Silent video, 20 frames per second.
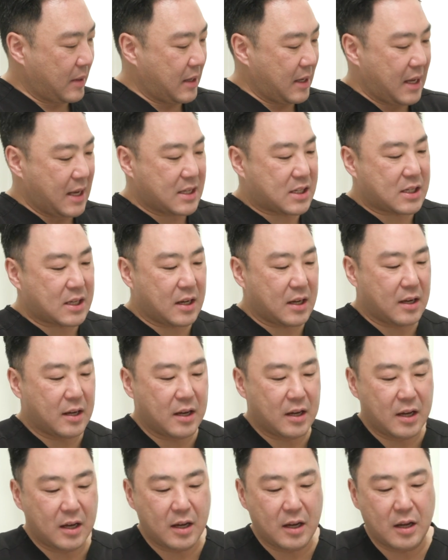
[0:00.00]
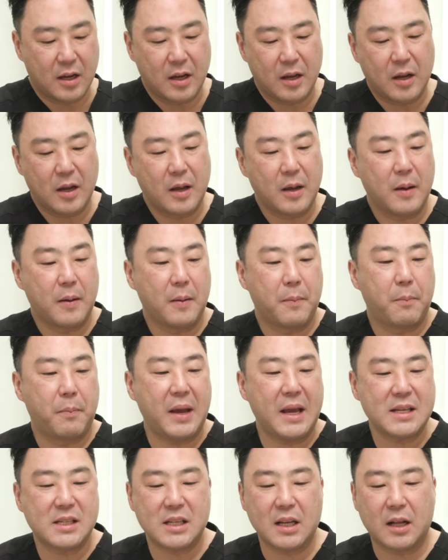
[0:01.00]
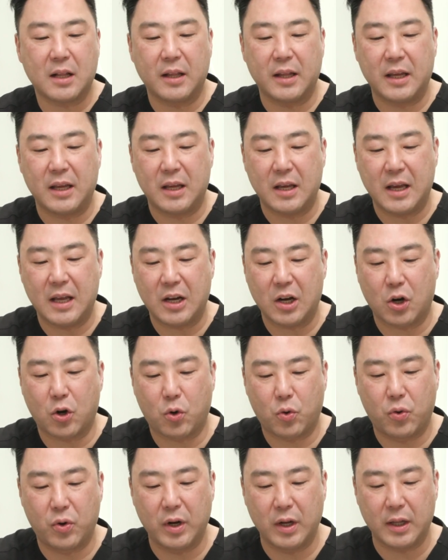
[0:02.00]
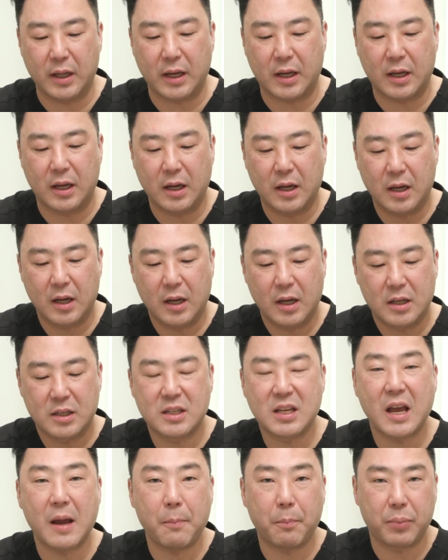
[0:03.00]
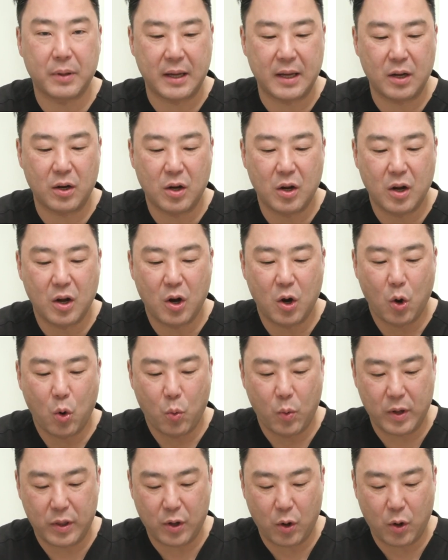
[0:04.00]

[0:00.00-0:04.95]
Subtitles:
It's basically an acrylic template with